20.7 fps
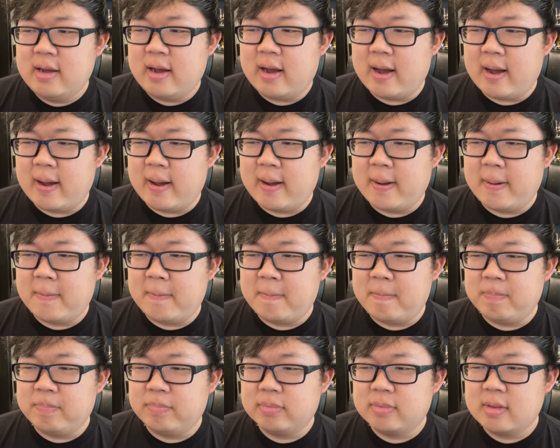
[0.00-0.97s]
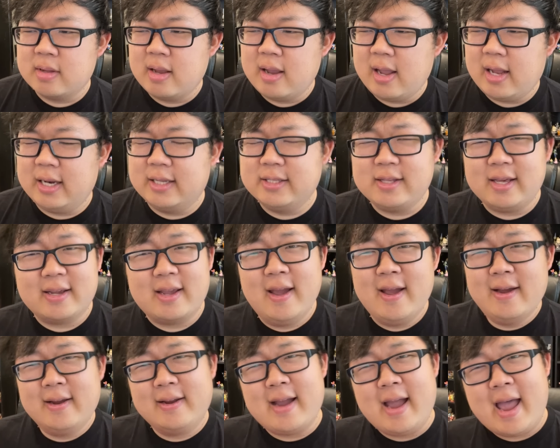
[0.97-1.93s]
Um, and it's like
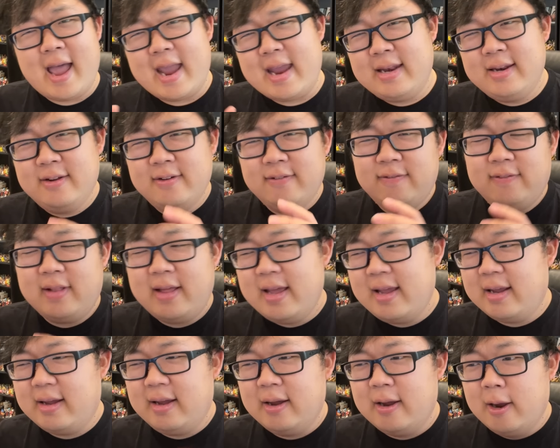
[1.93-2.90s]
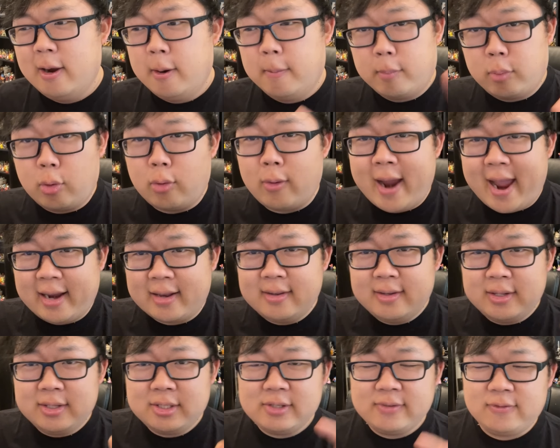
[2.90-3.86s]
kind of like
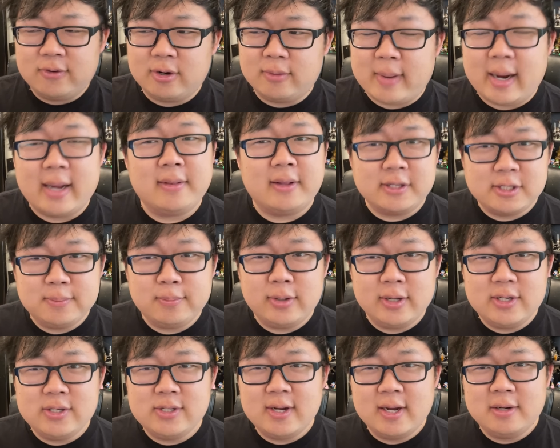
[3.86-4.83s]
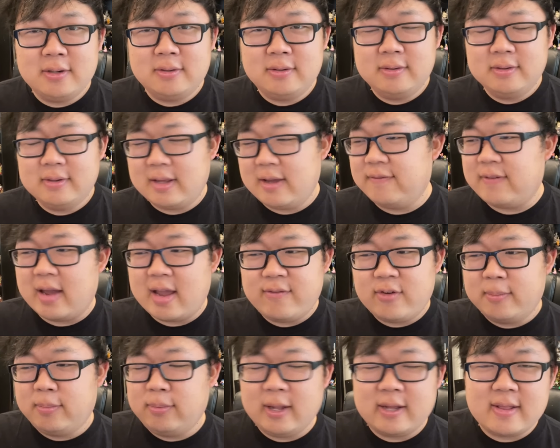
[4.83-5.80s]
practice for my Let's Play channel. If I
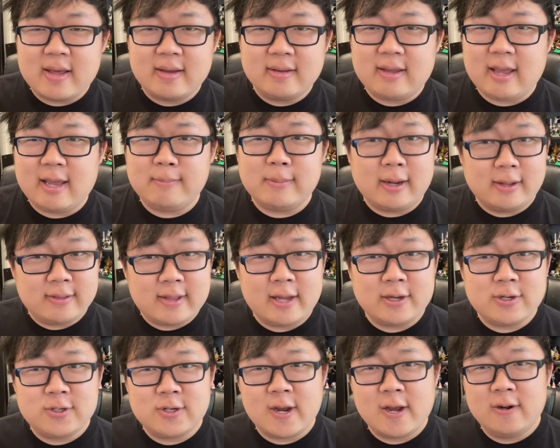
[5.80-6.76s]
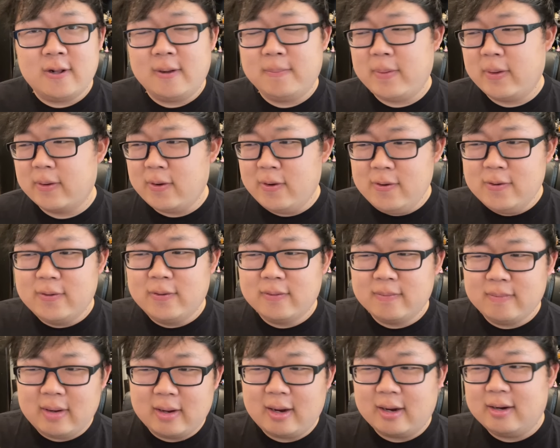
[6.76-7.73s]
ever play that game on that channel, I'm like,
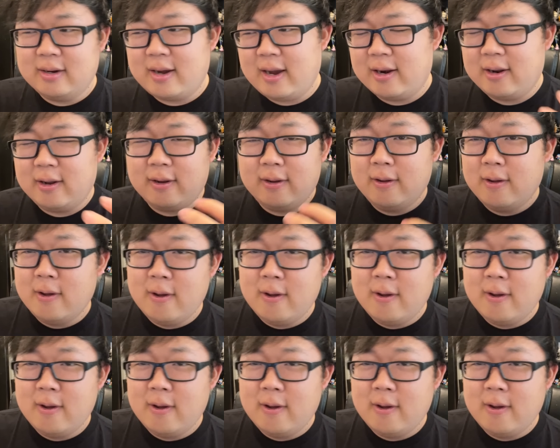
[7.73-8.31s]
oh, I can kind of,